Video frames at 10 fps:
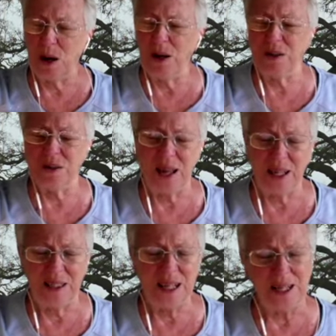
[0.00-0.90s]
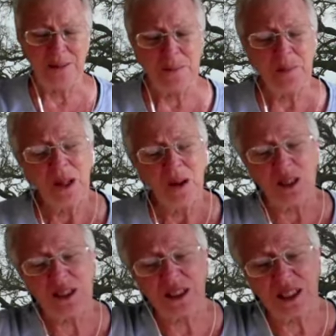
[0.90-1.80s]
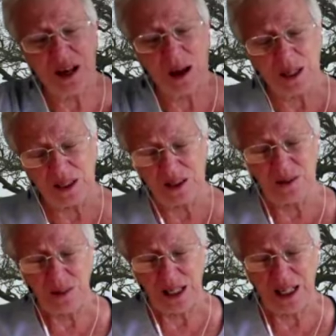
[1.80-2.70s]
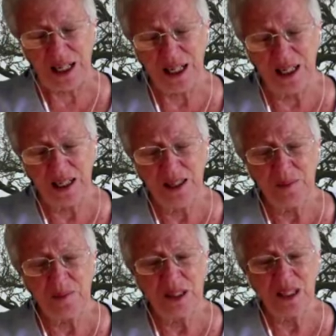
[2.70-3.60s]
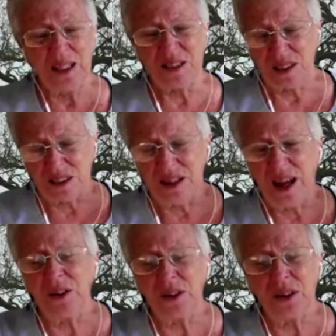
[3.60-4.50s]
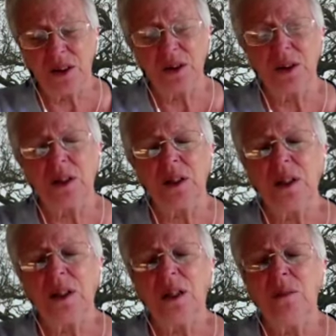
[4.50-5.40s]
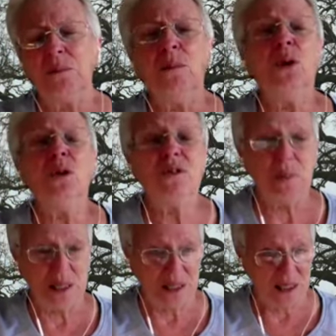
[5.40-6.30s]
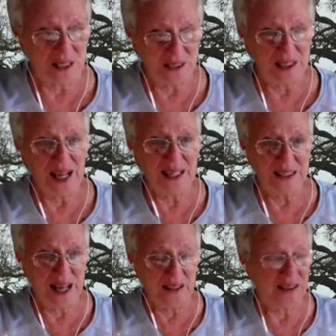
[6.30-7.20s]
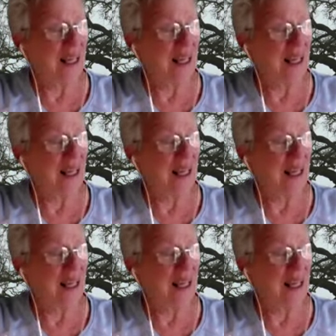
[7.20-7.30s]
part of that. And what's coming to me is another movement like that